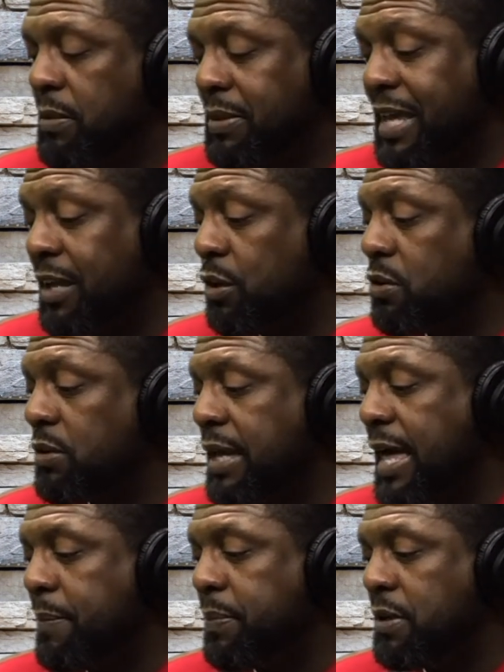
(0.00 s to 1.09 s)
But that can only
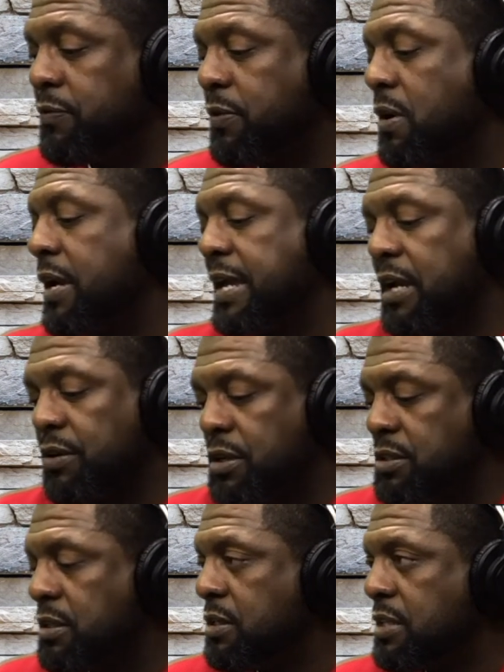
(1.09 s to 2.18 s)
happen if we're all anchored
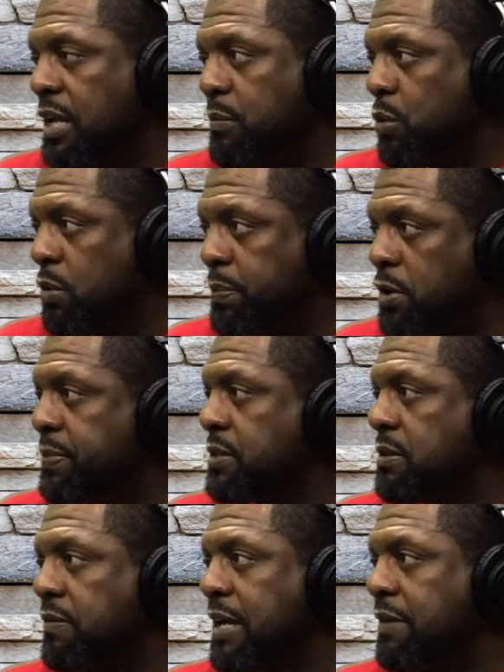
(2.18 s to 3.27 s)
into the same moral purpose
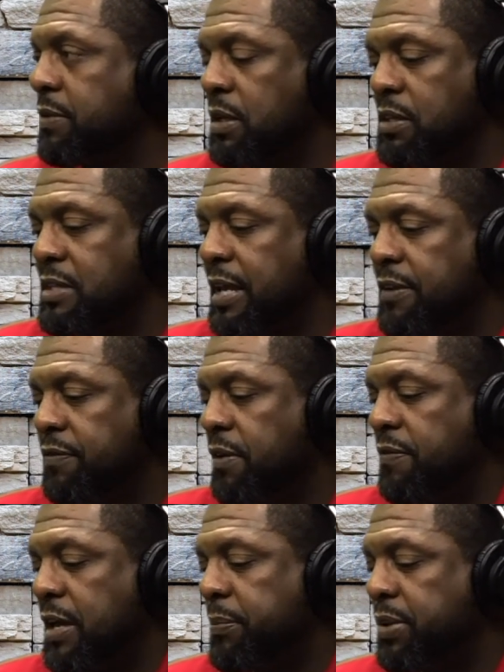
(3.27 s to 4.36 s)
of
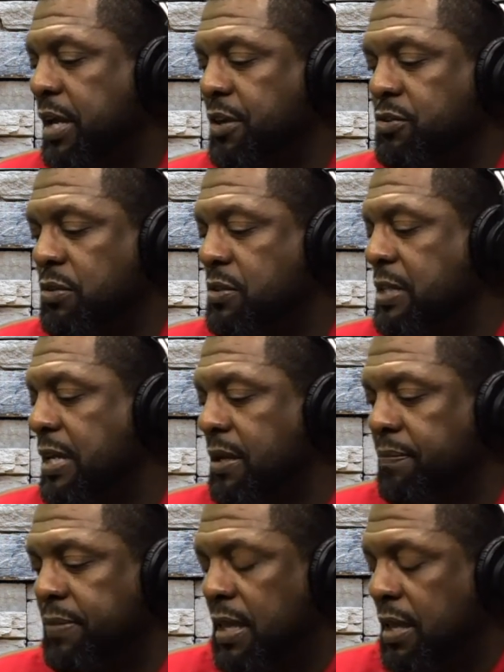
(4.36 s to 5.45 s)
that place, or the same